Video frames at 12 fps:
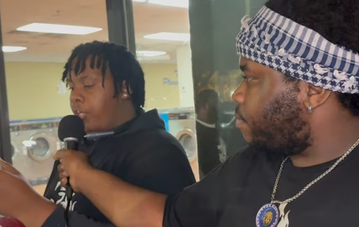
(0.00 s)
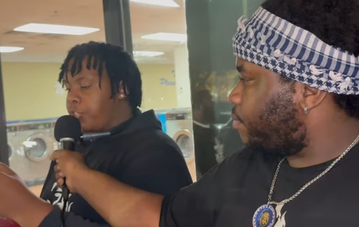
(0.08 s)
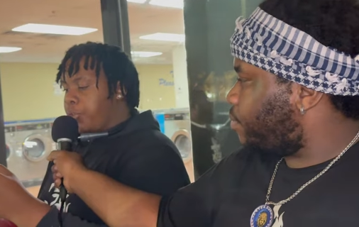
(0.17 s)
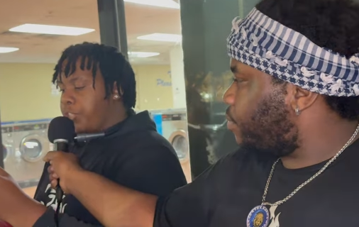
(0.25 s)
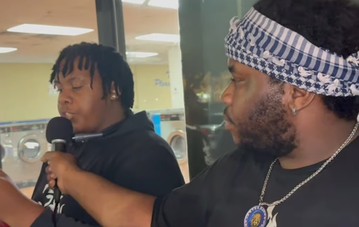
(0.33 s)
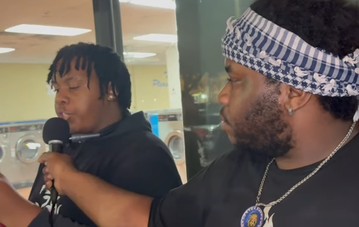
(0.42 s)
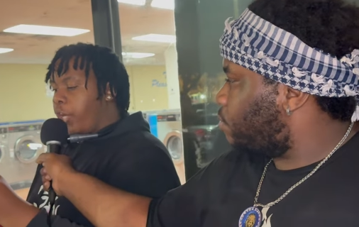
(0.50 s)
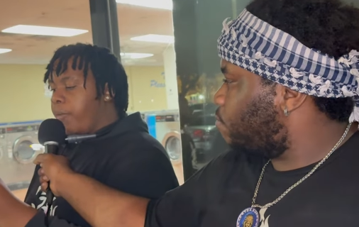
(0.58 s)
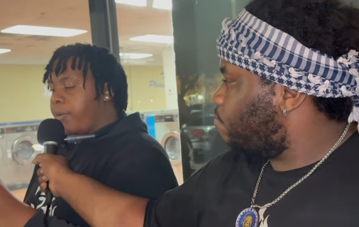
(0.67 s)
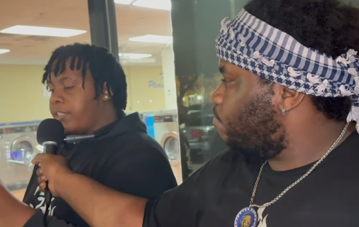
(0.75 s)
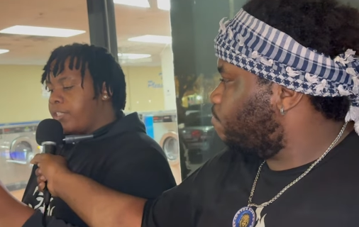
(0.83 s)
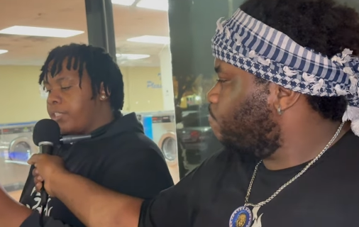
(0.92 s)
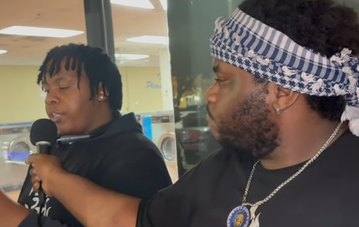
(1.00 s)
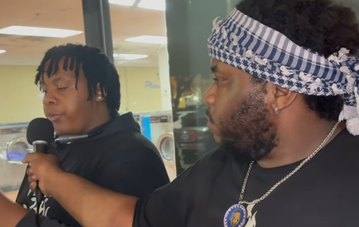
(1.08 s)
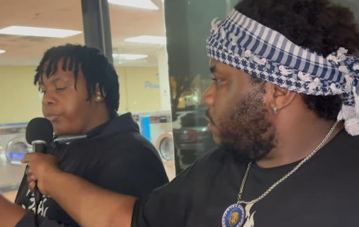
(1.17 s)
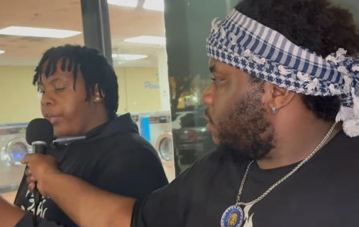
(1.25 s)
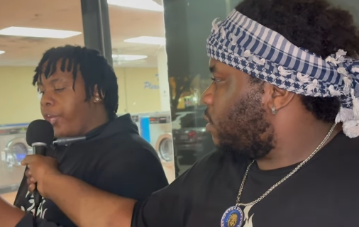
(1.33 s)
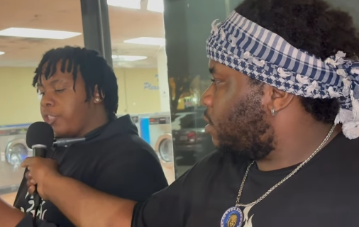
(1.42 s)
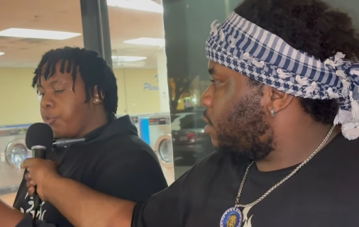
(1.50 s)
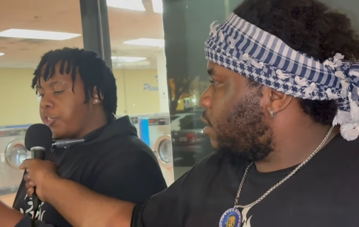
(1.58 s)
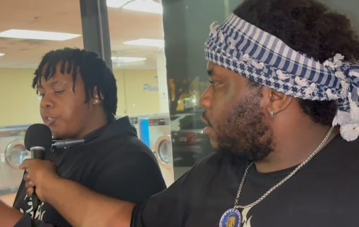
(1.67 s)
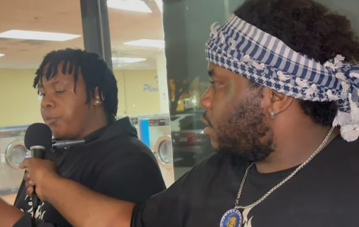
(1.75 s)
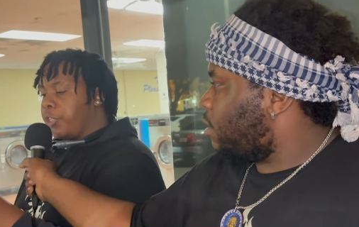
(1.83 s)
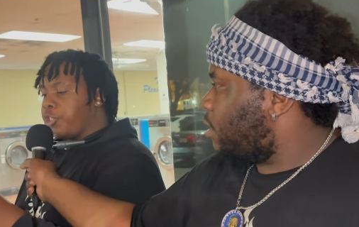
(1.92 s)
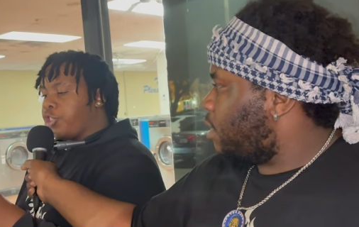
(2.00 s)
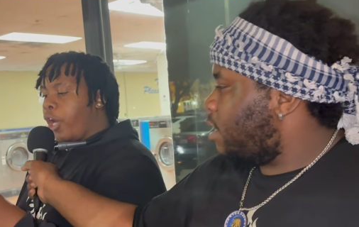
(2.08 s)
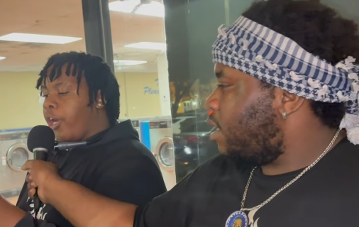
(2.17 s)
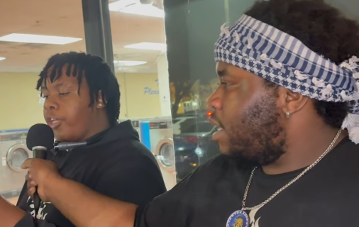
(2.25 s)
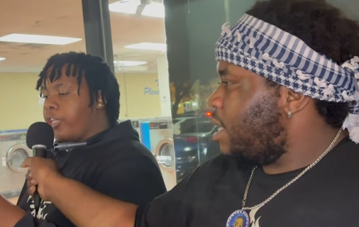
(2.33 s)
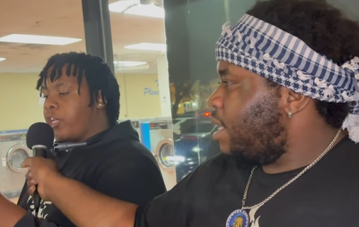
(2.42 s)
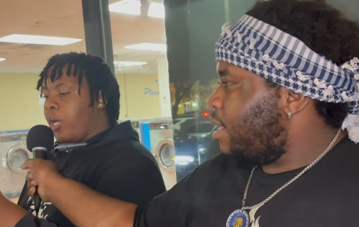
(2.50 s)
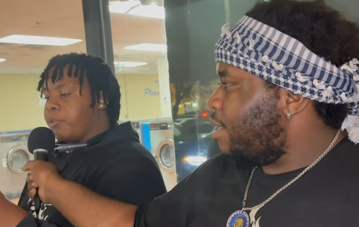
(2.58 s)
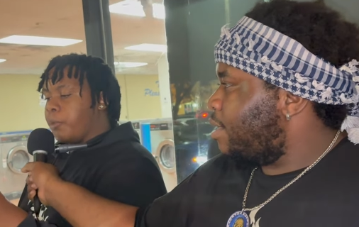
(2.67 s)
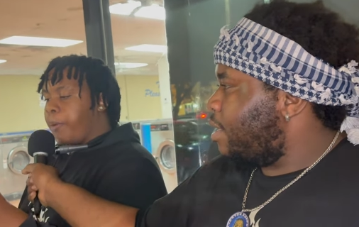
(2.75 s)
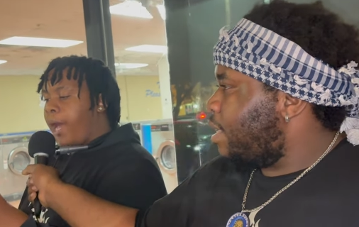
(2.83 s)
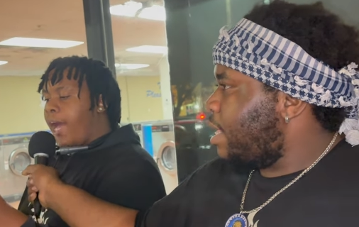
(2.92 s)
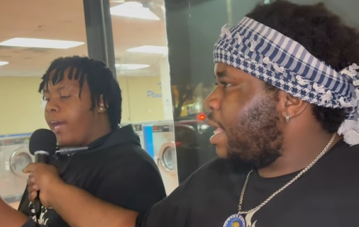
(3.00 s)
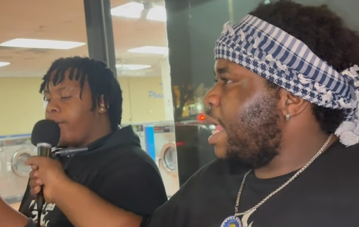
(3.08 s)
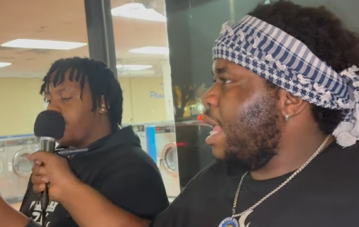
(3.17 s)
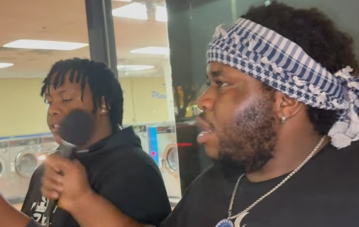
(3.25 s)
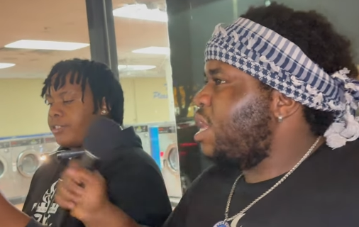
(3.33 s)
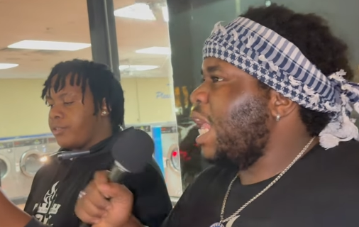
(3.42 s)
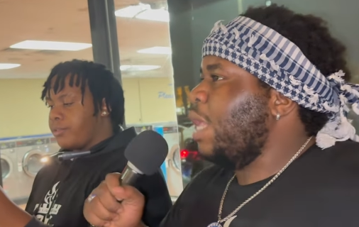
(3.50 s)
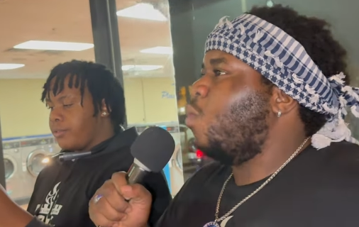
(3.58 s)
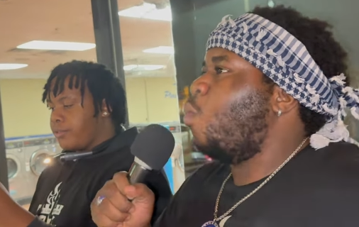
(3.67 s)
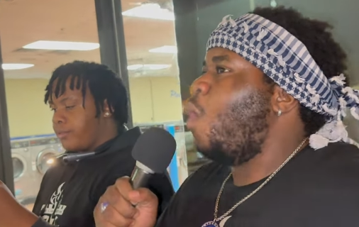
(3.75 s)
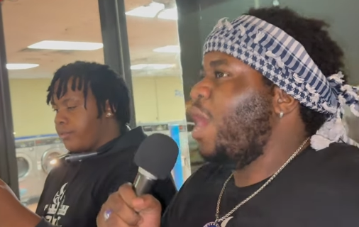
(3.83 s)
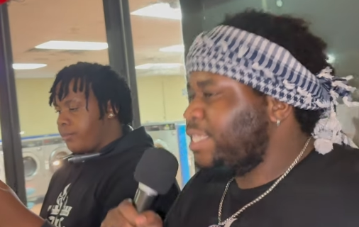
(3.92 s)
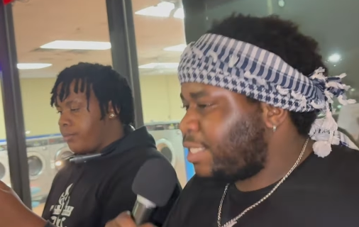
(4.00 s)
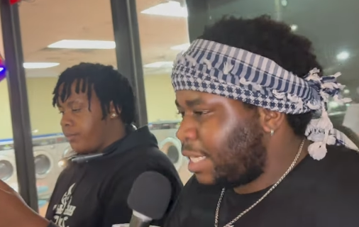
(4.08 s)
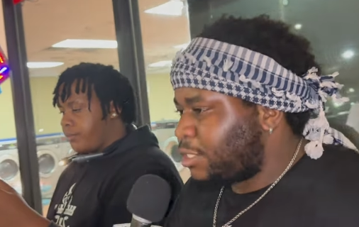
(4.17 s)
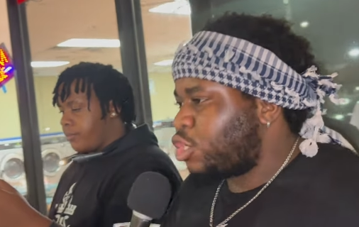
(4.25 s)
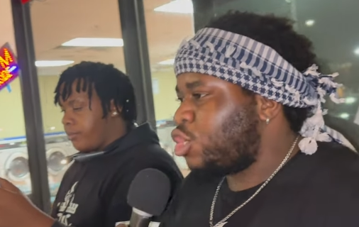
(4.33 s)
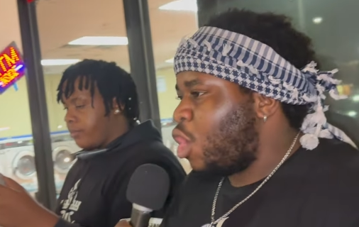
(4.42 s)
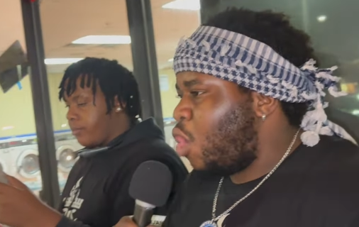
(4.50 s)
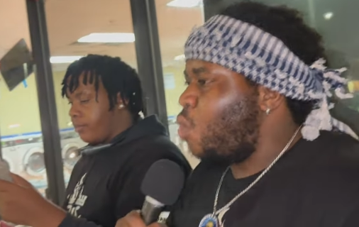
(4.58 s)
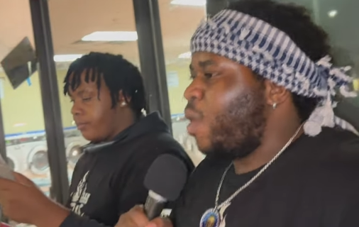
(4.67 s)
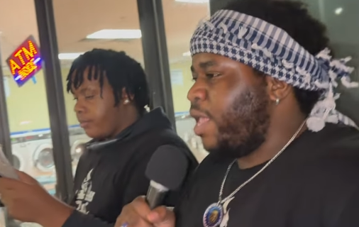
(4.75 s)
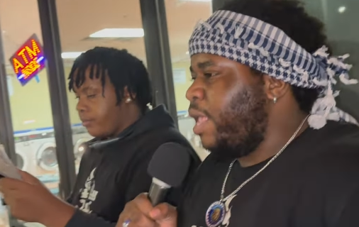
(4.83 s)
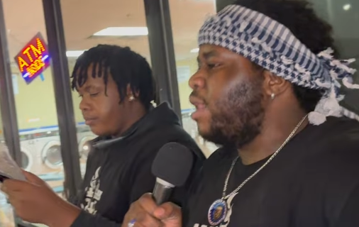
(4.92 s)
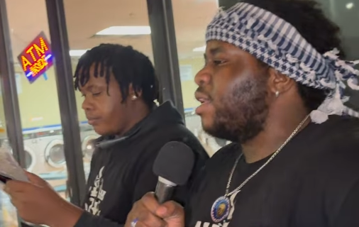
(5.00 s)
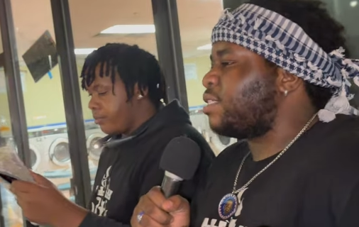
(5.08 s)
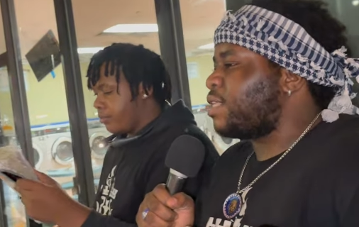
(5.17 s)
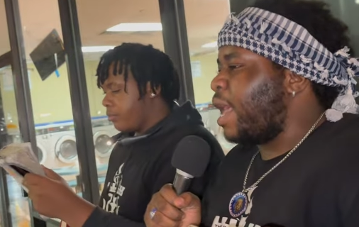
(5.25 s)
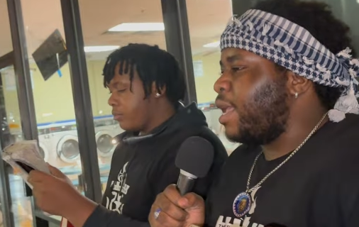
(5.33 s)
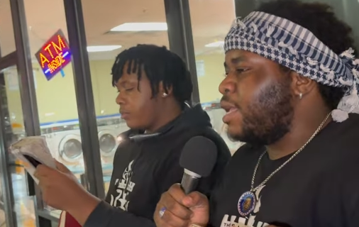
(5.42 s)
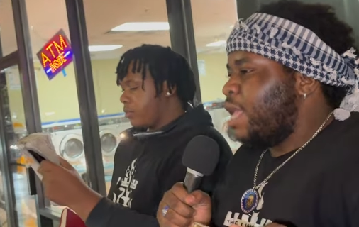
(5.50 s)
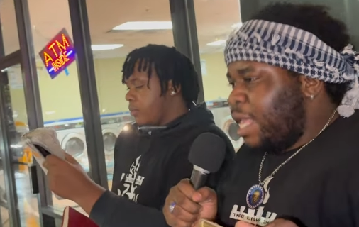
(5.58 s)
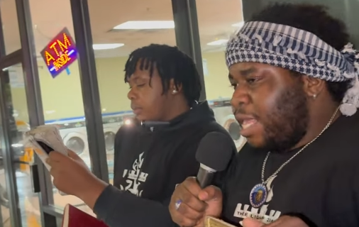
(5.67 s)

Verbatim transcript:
Speaker 1: unto his servants things which must surely come to pass. He, he wants us to know what he looks like.